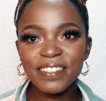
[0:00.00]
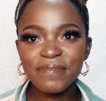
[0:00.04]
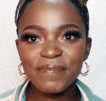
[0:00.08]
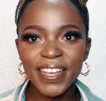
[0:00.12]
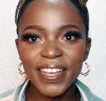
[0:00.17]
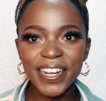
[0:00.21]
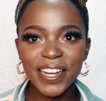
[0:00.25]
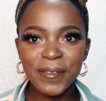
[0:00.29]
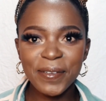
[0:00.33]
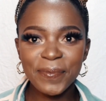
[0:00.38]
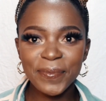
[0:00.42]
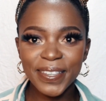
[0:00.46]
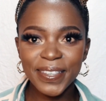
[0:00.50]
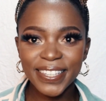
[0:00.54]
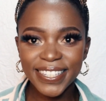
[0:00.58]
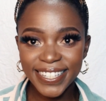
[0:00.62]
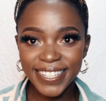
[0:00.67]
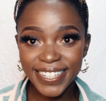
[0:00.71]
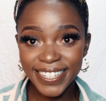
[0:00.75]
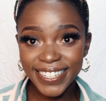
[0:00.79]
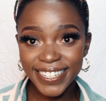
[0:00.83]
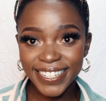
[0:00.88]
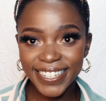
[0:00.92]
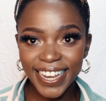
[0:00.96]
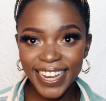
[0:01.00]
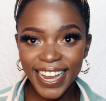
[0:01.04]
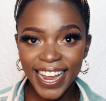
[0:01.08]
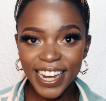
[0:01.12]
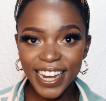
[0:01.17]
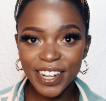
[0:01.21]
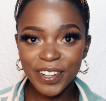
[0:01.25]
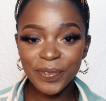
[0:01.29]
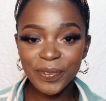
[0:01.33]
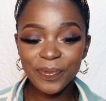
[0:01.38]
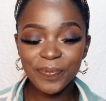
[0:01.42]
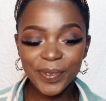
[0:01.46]
My name is CJ. I
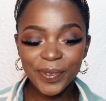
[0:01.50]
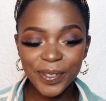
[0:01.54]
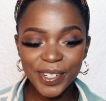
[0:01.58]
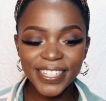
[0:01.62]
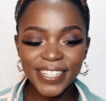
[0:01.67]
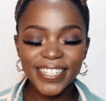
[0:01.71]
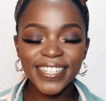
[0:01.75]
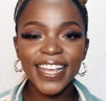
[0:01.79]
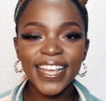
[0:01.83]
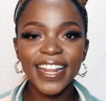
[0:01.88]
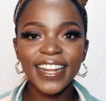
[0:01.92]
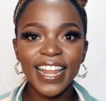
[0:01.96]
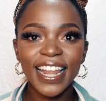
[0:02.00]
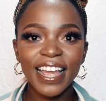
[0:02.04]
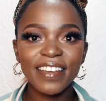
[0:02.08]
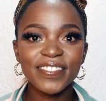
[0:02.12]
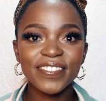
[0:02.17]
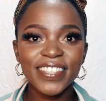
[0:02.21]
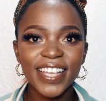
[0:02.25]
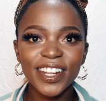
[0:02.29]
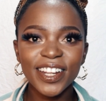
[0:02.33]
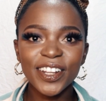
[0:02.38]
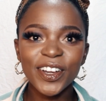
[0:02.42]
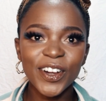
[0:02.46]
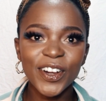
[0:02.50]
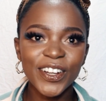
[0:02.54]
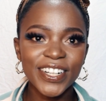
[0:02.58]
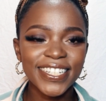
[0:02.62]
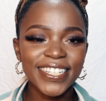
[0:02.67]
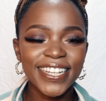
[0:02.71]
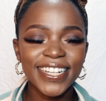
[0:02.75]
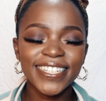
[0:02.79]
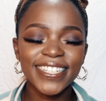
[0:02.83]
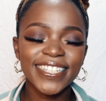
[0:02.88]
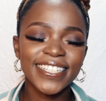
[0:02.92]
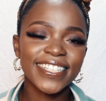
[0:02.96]
do beauty and lifestyle
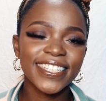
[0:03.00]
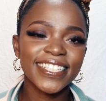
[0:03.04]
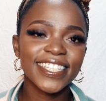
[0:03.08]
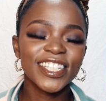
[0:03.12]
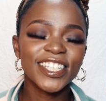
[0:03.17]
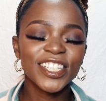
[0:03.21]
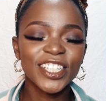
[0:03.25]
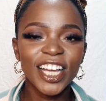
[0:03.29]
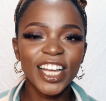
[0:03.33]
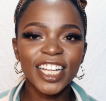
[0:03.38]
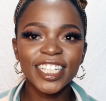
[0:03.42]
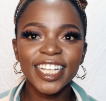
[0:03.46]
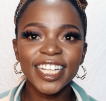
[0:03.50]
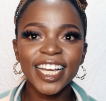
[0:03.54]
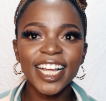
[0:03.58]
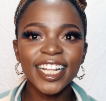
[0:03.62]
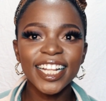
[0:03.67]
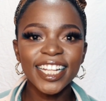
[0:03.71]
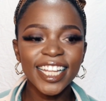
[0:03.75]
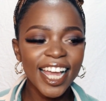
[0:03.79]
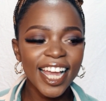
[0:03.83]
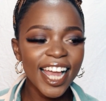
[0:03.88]
content to this channel.